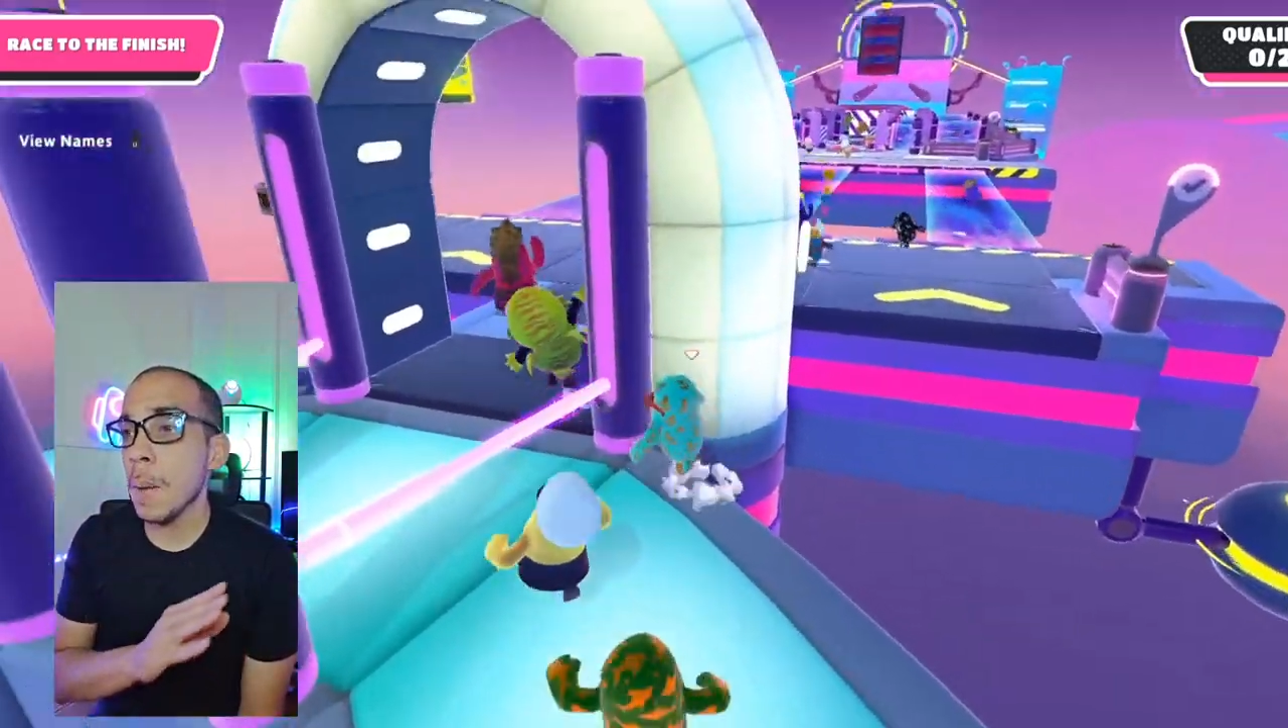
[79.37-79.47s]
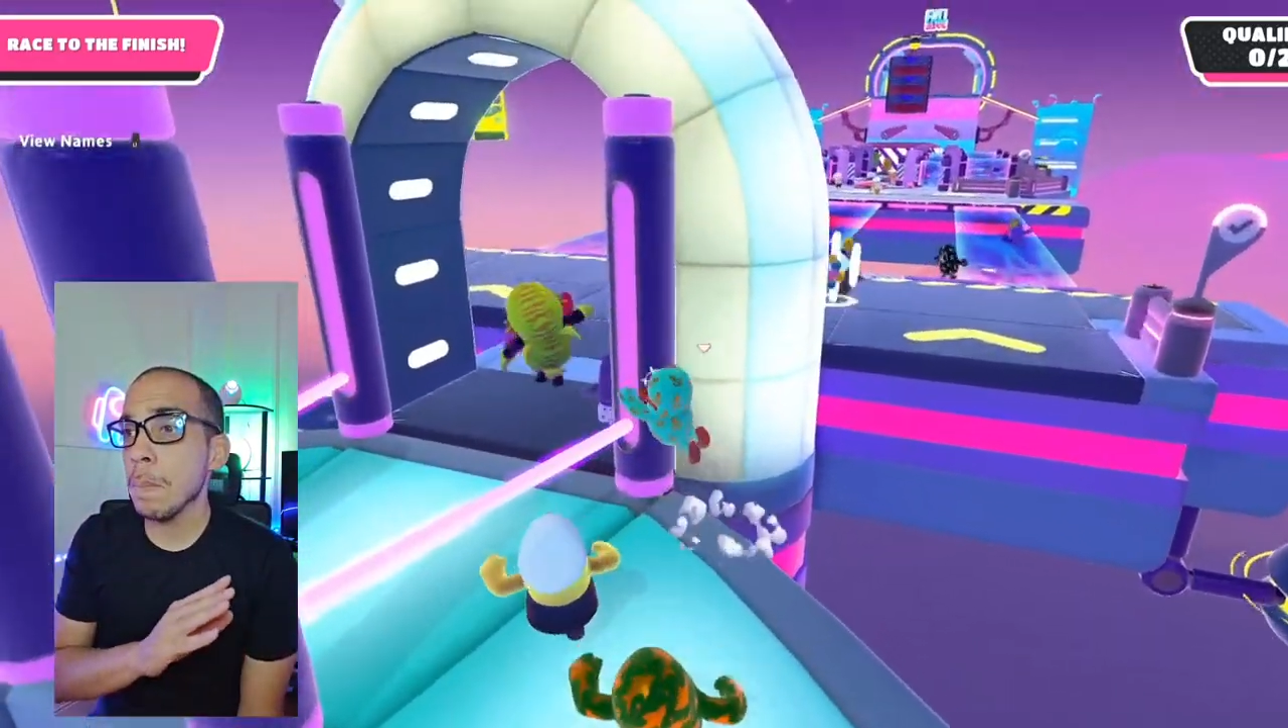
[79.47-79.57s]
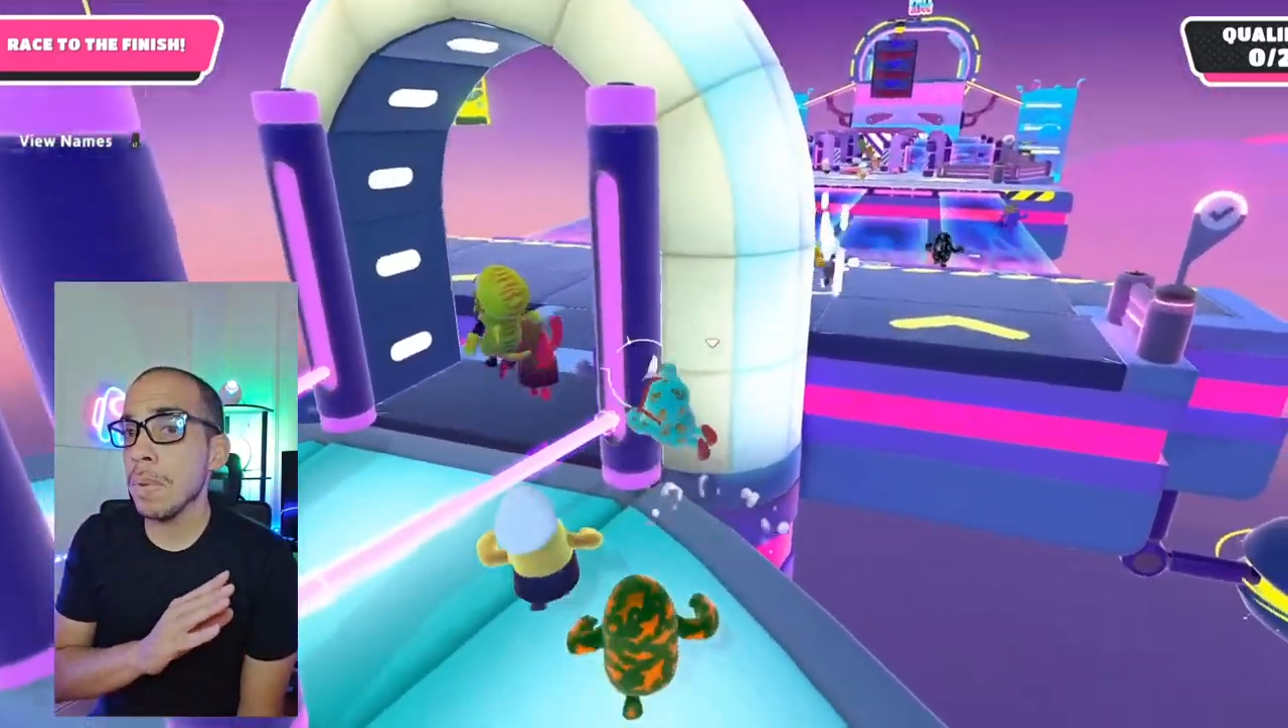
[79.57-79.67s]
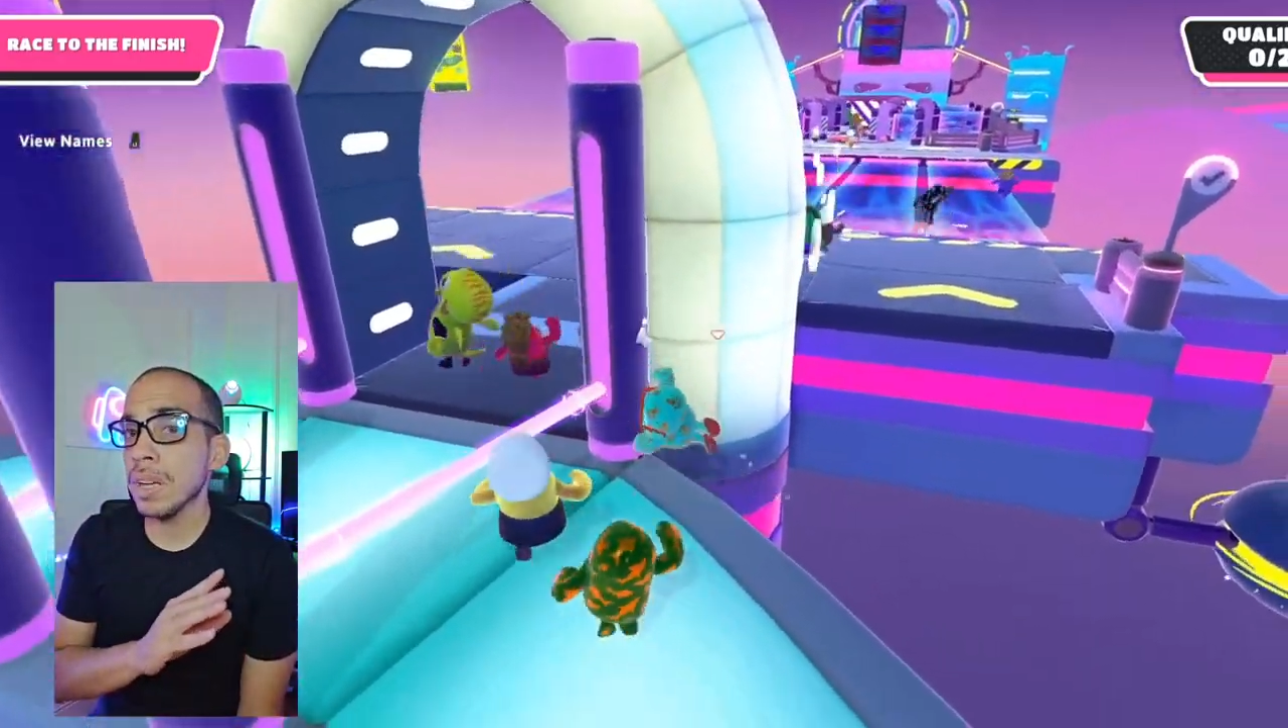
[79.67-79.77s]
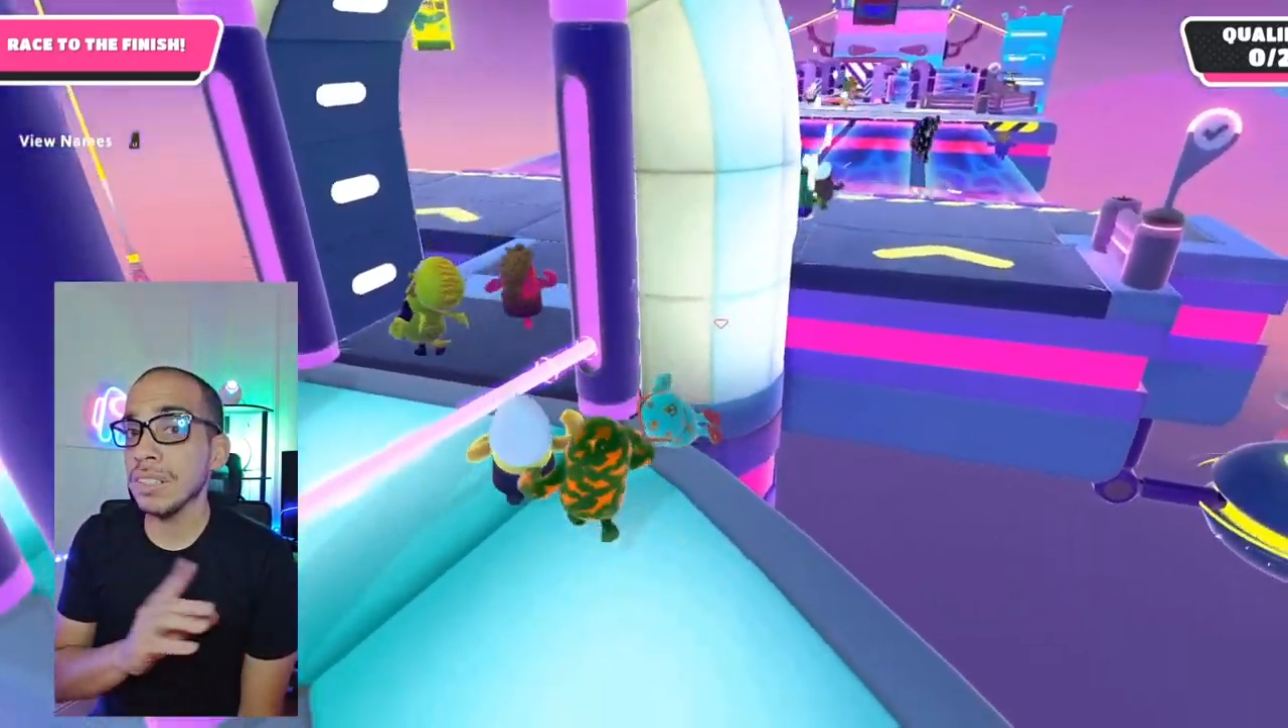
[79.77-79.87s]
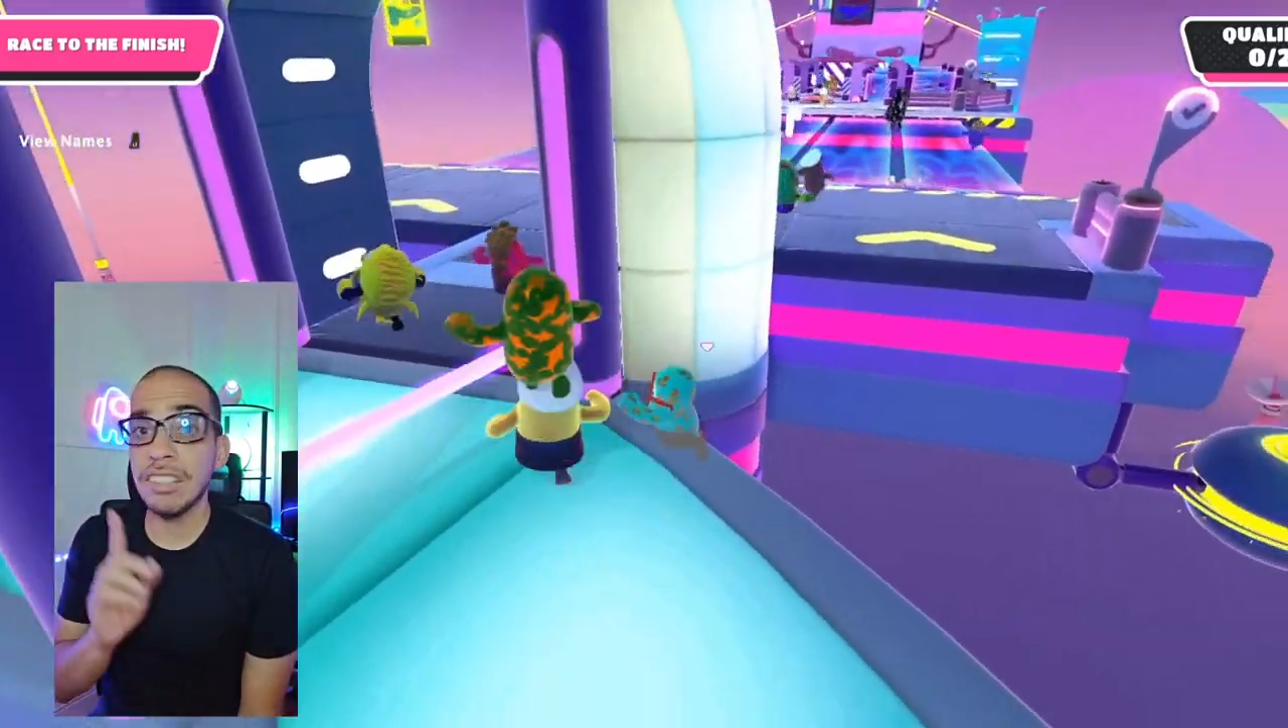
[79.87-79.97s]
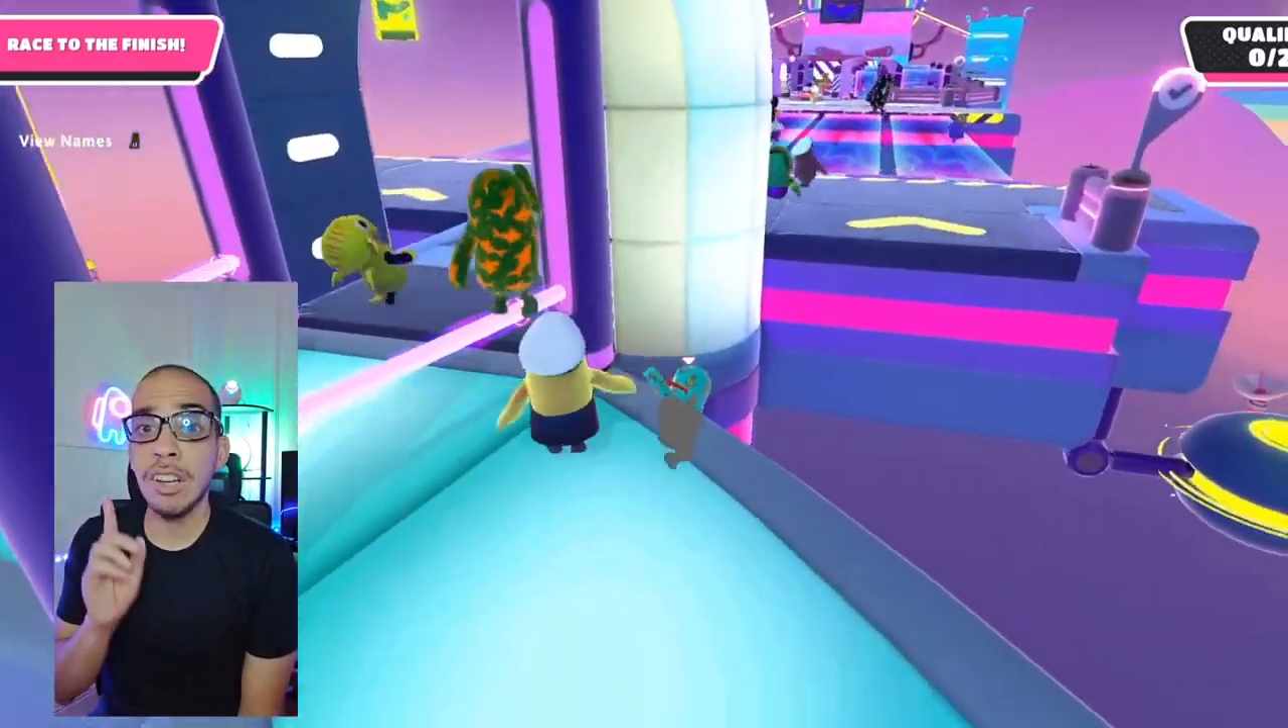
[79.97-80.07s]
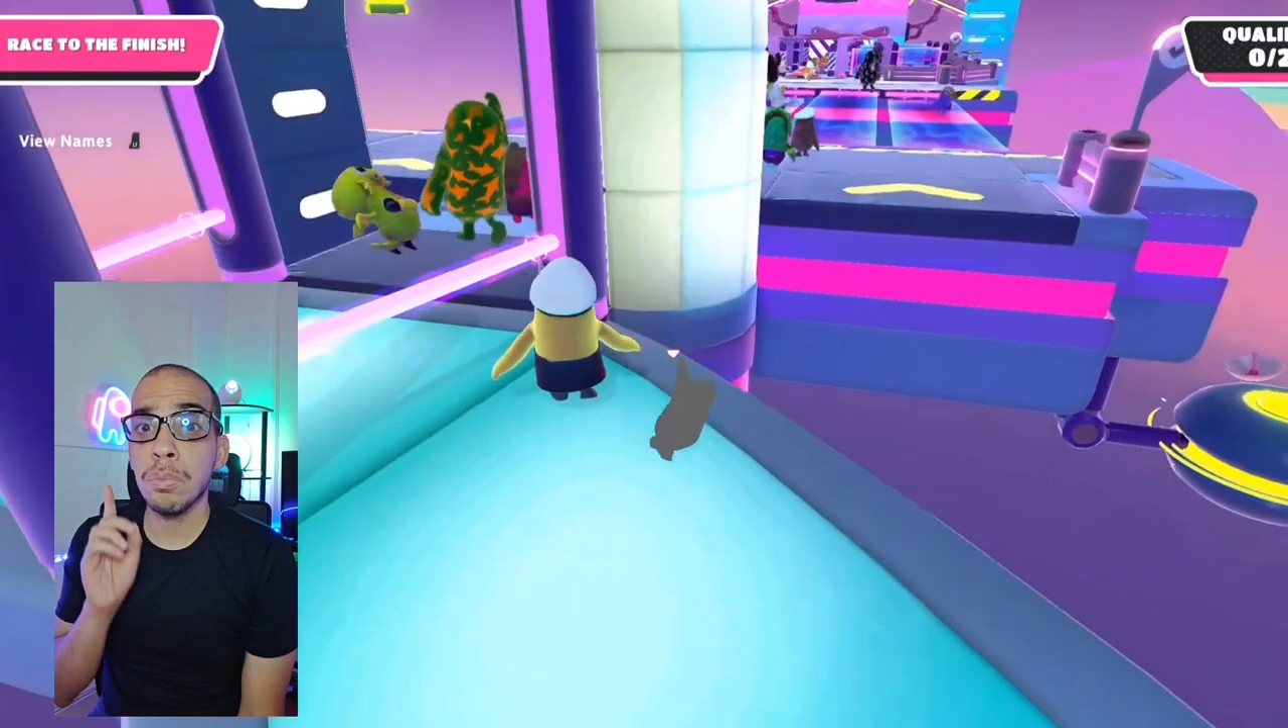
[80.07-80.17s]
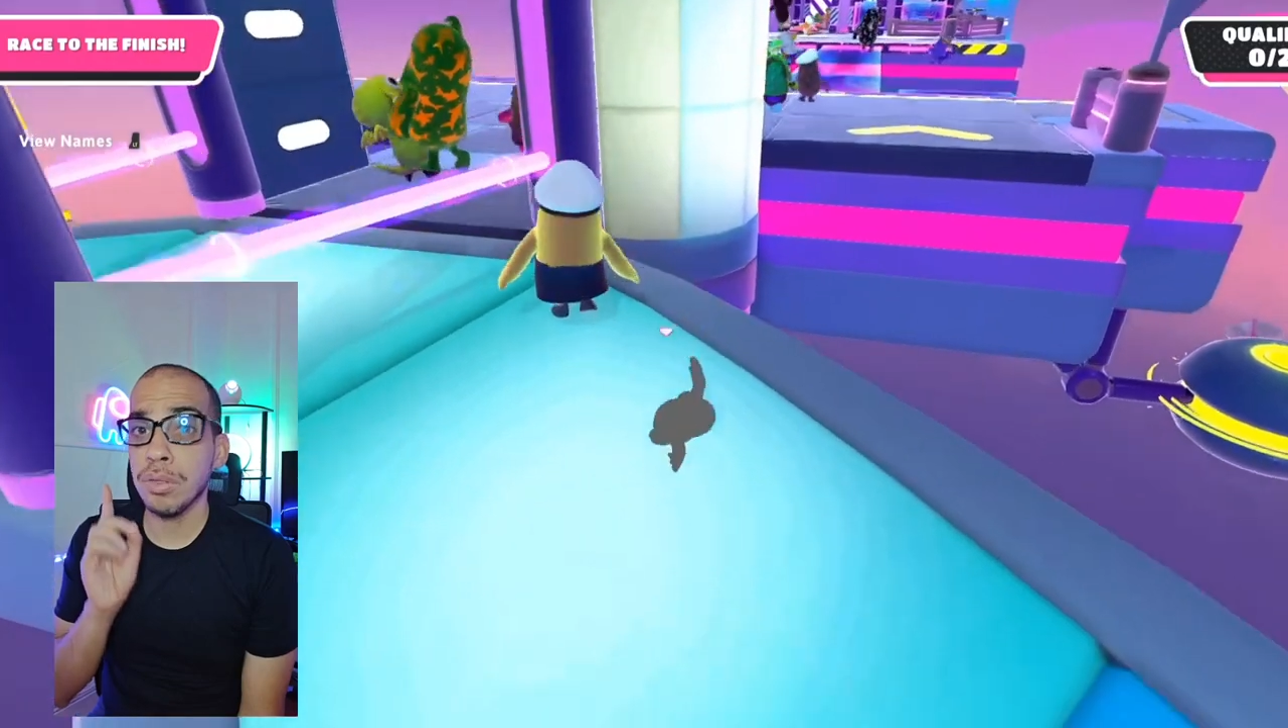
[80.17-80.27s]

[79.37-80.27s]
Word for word: but it's actually a